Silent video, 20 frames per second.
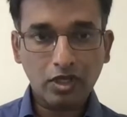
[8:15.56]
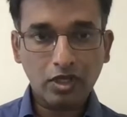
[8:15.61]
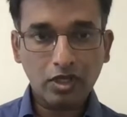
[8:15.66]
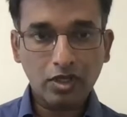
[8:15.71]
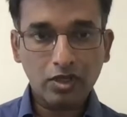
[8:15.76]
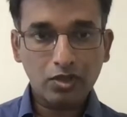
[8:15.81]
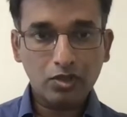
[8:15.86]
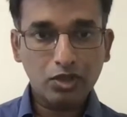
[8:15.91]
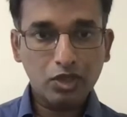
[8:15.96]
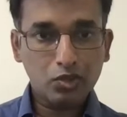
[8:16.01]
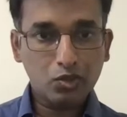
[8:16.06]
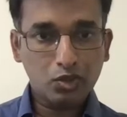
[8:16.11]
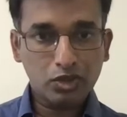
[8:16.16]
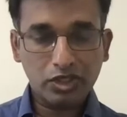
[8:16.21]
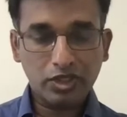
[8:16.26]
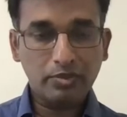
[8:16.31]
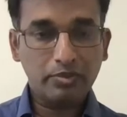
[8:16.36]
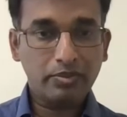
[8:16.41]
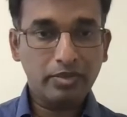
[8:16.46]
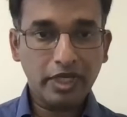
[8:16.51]
This was
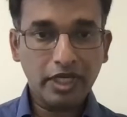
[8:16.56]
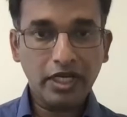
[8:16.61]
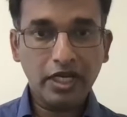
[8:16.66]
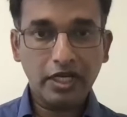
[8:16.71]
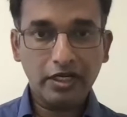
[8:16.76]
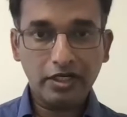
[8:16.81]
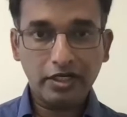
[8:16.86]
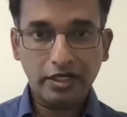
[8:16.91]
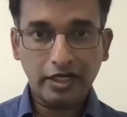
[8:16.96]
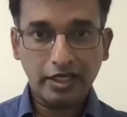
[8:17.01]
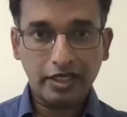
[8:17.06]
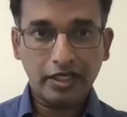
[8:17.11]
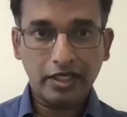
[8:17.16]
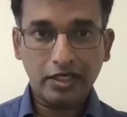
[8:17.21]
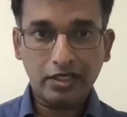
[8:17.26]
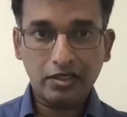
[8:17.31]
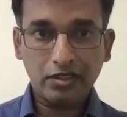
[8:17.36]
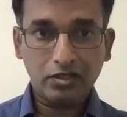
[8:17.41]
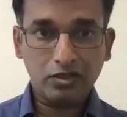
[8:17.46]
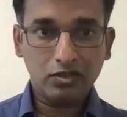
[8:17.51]
a big
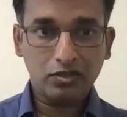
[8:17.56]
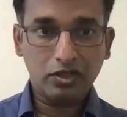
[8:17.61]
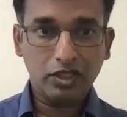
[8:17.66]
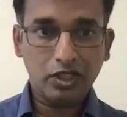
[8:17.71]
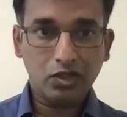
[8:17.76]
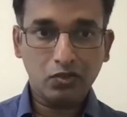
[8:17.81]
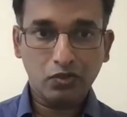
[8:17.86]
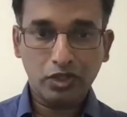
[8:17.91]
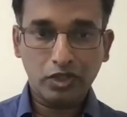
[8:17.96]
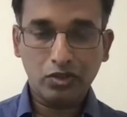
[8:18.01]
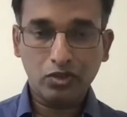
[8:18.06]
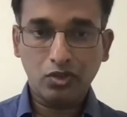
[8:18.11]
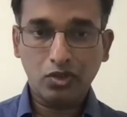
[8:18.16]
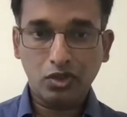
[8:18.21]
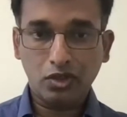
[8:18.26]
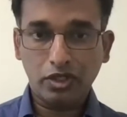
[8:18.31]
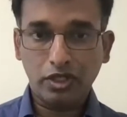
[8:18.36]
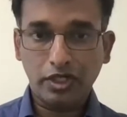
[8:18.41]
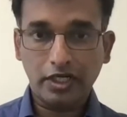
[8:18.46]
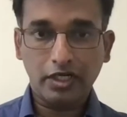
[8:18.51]
undertaking that we took
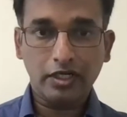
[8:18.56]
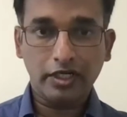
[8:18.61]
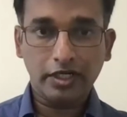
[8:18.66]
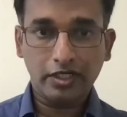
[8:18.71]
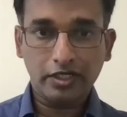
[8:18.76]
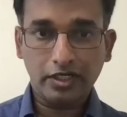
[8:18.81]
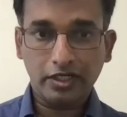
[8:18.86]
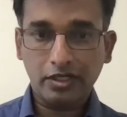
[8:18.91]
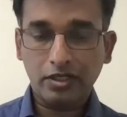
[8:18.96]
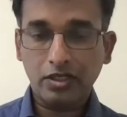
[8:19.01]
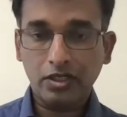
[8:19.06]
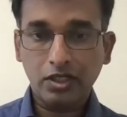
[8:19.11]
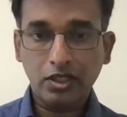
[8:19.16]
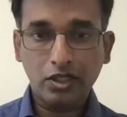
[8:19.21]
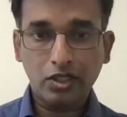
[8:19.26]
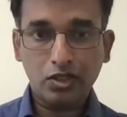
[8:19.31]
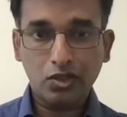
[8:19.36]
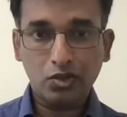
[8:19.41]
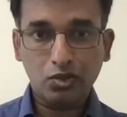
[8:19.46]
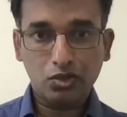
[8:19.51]
on at LinkedIn
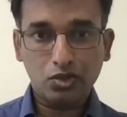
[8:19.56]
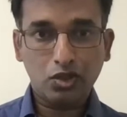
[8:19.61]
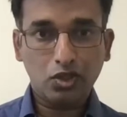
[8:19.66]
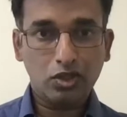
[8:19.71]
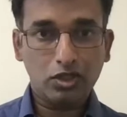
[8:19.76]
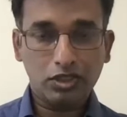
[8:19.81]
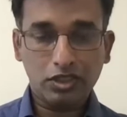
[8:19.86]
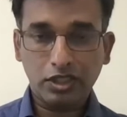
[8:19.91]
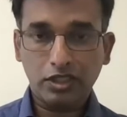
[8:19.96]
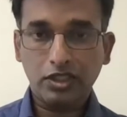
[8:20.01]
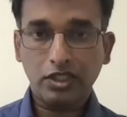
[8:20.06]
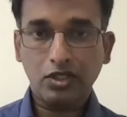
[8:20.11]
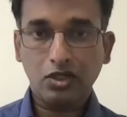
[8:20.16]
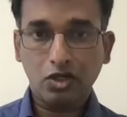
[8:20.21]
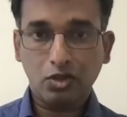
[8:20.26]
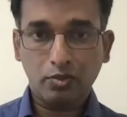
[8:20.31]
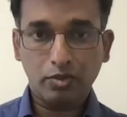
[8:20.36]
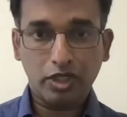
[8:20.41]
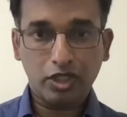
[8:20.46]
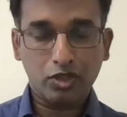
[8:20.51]
to solve such a
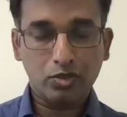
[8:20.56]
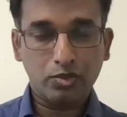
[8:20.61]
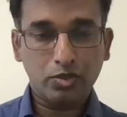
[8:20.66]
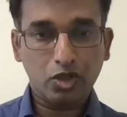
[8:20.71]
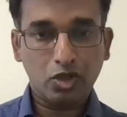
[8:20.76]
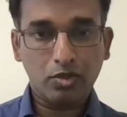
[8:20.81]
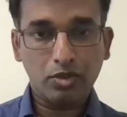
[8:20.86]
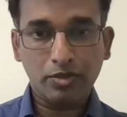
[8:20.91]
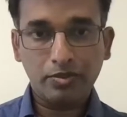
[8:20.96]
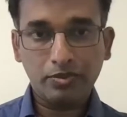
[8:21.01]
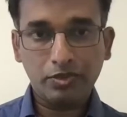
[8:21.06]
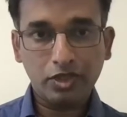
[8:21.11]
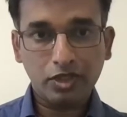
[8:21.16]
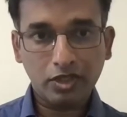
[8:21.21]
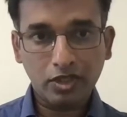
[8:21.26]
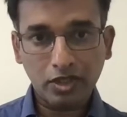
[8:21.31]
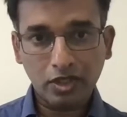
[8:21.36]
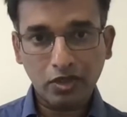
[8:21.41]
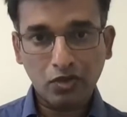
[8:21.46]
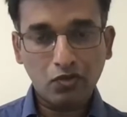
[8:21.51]
complex problem.
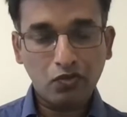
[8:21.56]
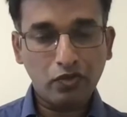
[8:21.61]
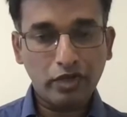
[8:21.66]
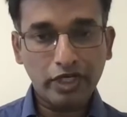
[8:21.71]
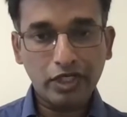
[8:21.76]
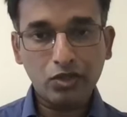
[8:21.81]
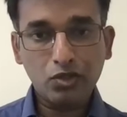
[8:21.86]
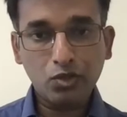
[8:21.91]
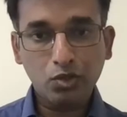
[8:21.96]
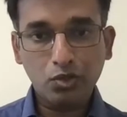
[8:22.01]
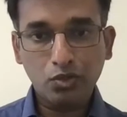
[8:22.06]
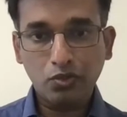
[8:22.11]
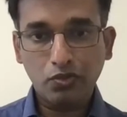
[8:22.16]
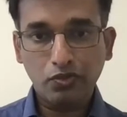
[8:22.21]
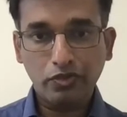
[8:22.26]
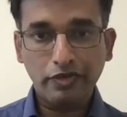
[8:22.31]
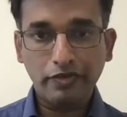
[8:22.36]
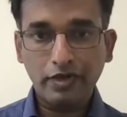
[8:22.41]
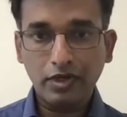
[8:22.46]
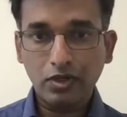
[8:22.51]
Very soon,
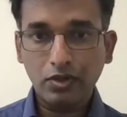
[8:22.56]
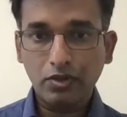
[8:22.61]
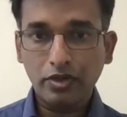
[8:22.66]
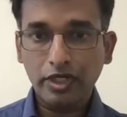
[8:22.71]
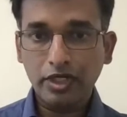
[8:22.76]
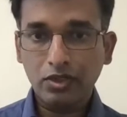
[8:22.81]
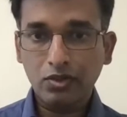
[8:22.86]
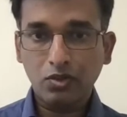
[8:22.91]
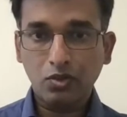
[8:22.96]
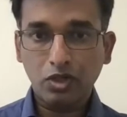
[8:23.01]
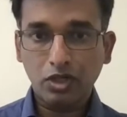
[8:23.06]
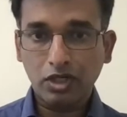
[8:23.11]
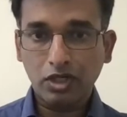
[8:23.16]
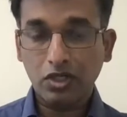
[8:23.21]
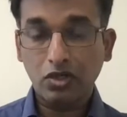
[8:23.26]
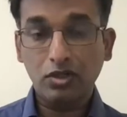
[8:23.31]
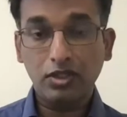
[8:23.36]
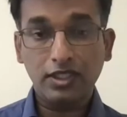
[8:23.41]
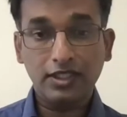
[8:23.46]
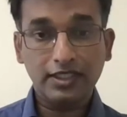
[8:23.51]
we will look into what are
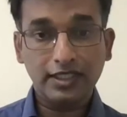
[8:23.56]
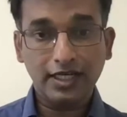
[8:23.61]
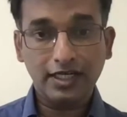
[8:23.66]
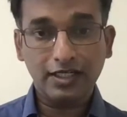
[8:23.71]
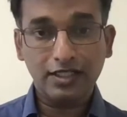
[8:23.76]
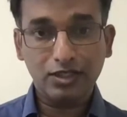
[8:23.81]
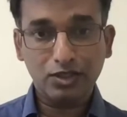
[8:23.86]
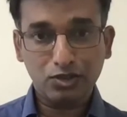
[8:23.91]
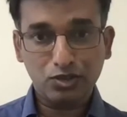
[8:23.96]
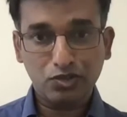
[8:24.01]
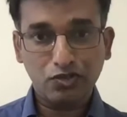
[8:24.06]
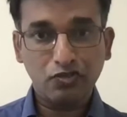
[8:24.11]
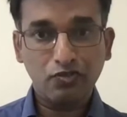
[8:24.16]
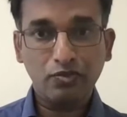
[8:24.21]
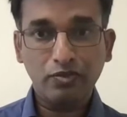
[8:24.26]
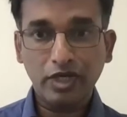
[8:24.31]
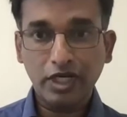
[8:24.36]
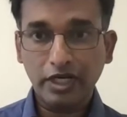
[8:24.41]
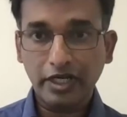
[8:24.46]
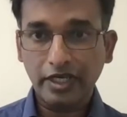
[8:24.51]
all the challenges of
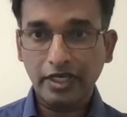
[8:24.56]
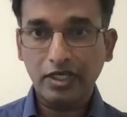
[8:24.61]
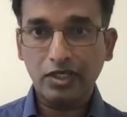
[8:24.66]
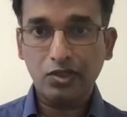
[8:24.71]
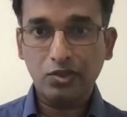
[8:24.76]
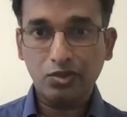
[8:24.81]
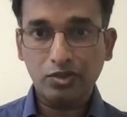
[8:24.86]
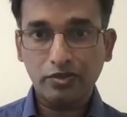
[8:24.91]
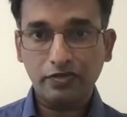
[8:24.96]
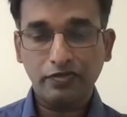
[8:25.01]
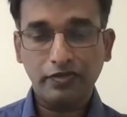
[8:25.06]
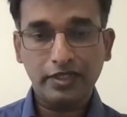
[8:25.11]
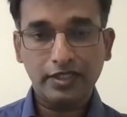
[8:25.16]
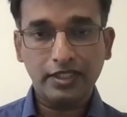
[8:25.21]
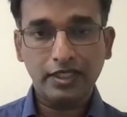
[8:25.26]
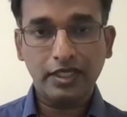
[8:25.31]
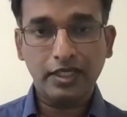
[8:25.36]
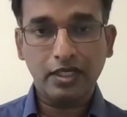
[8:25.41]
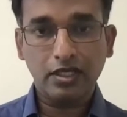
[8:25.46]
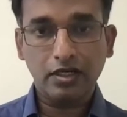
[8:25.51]
building a
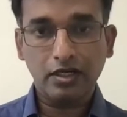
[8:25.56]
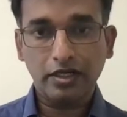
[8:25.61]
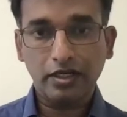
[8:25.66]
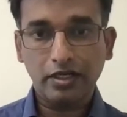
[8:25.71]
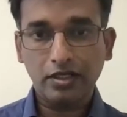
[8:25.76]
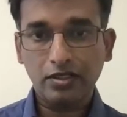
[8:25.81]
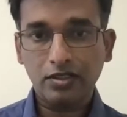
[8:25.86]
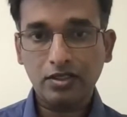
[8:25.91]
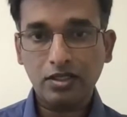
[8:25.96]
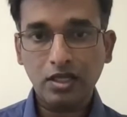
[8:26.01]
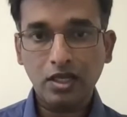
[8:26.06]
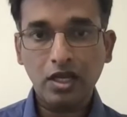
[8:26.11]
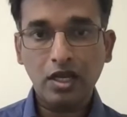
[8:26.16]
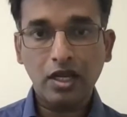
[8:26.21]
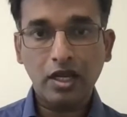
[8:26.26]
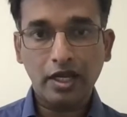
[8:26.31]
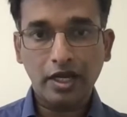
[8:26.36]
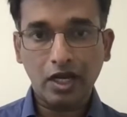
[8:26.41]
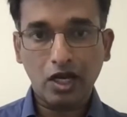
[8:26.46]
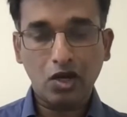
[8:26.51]
user-facing analytics
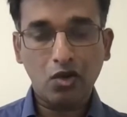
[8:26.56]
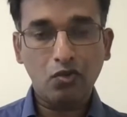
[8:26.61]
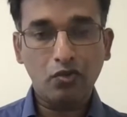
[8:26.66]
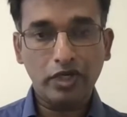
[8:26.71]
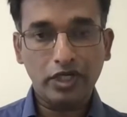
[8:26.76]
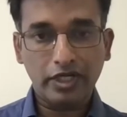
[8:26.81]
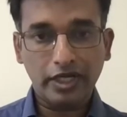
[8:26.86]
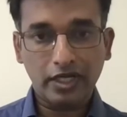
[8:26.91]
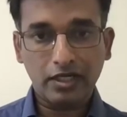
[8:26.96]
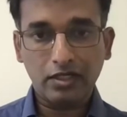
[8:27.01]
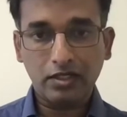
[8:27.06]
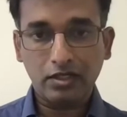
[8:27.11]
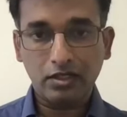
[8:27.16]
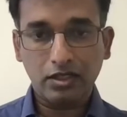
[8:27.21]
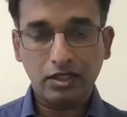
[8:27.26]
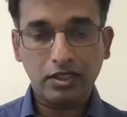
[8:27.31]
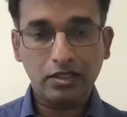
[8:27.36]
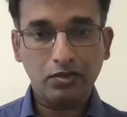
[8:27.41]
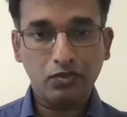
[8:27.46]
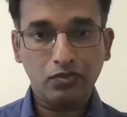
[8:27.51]
and how we tackle
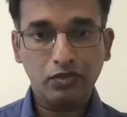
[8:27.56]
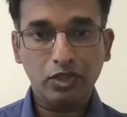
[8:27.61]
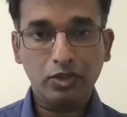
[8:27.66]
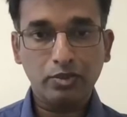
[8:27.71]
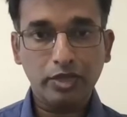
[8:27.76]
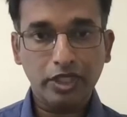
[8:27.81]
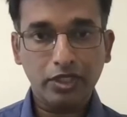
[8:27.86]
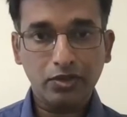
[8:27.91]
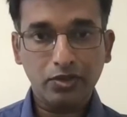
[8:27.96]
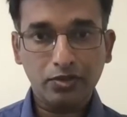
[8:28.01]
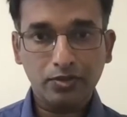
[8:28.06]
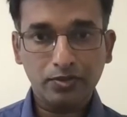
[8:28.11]
that with Pino.